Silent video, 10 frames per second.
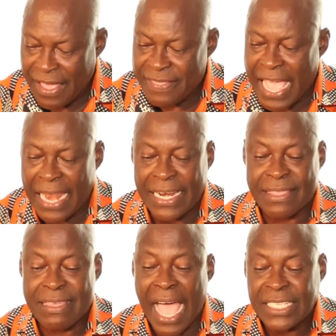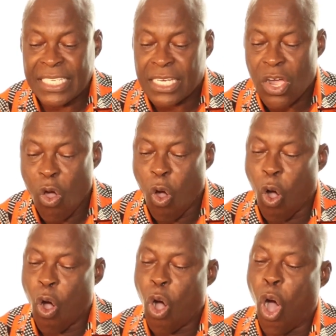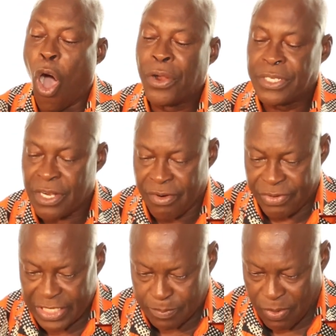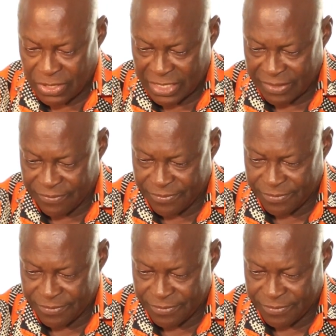they are lethargic or unresponsive.